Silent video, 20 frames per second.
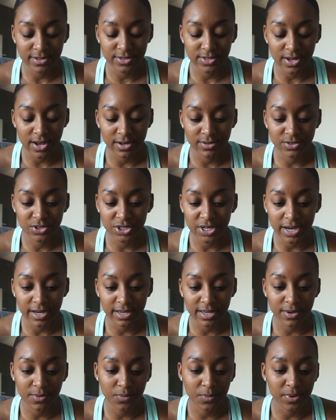so I'll
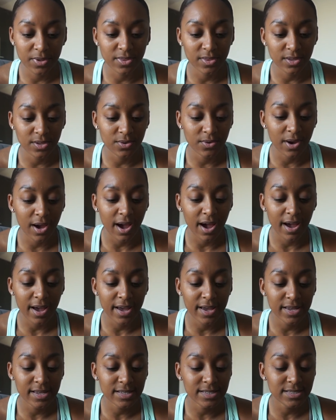check it with you
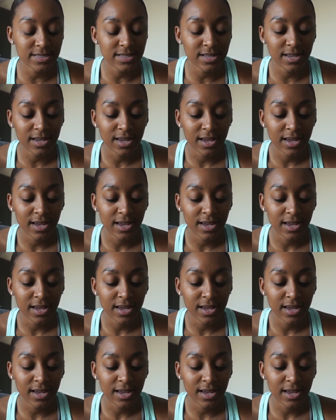guys.